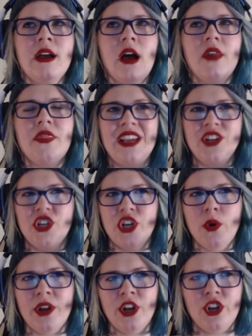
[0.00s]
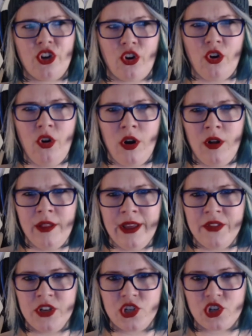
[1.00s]
they showed a girl in
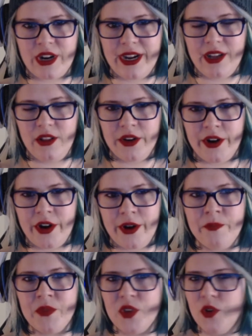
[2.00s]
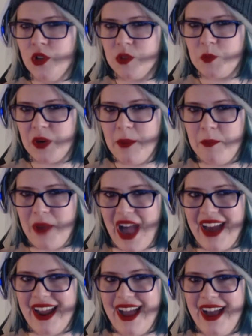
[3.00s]
the trailer who looked pretty
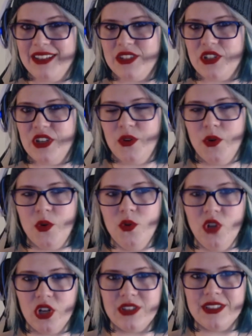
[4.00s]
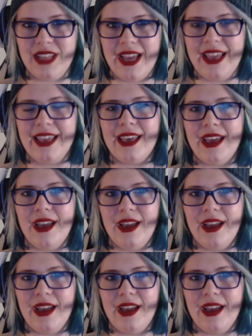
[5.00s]
badass, who looked like